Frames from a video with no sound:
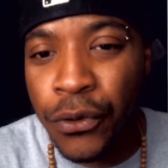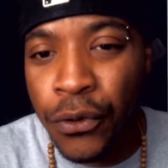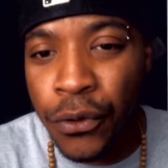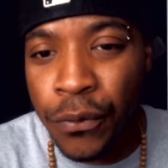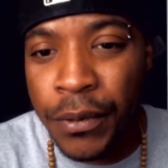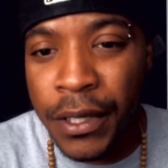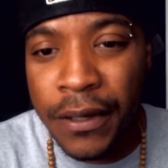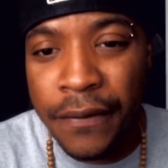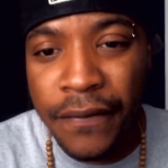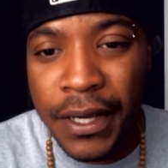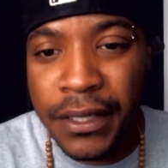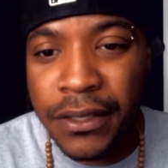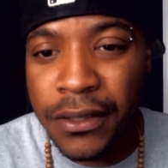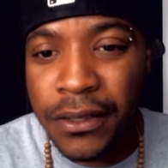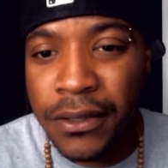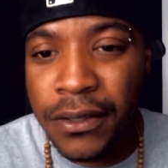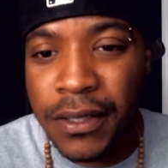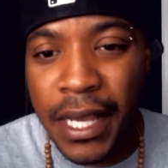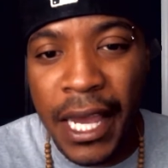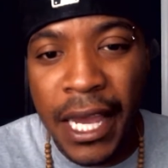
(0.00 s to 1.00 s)
newbie
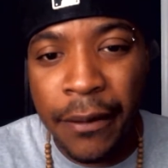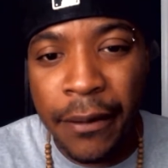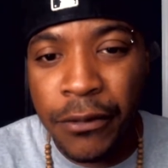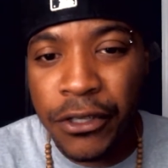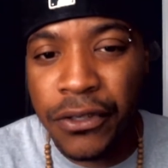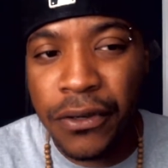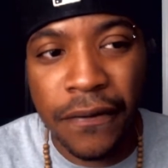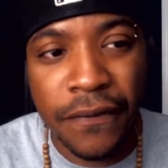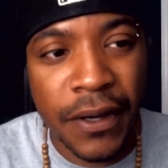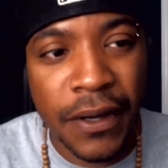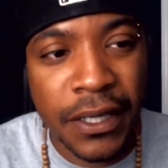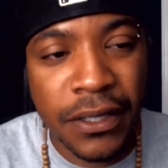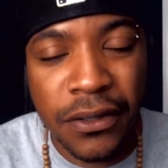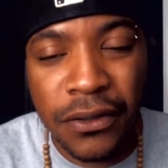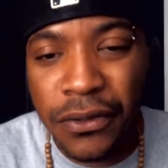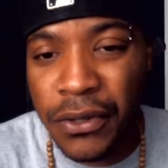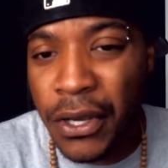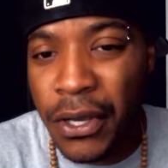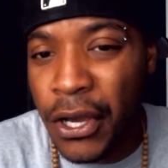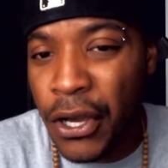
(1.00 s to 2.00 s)
investors, amateur
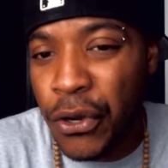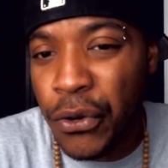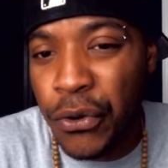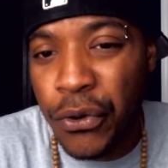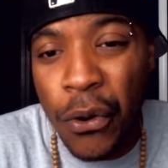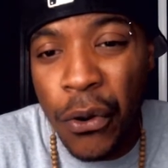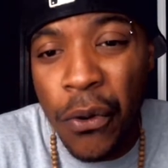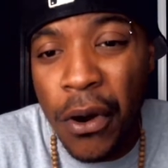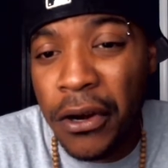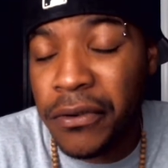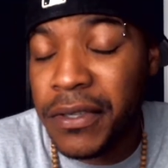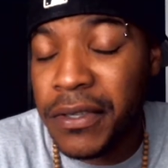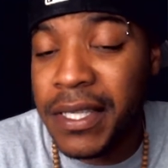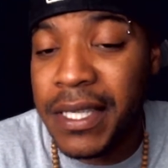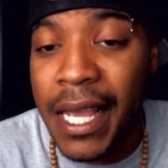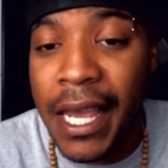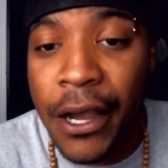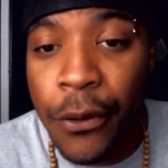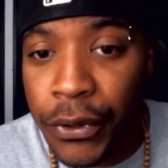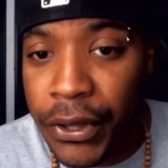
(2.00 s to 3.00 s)
investors who don't
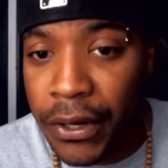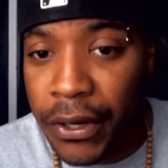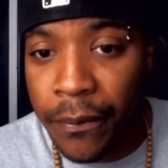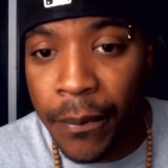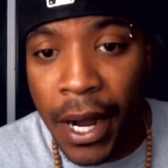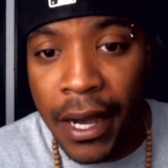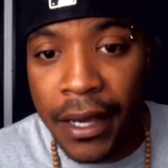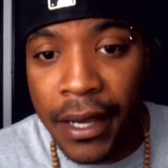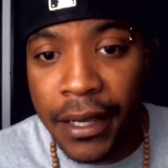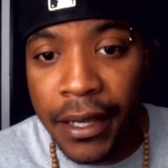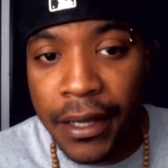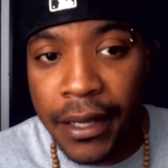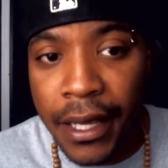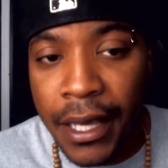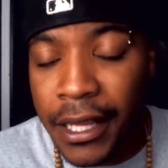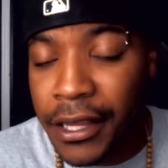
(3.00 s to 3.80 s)
understand what they're buying.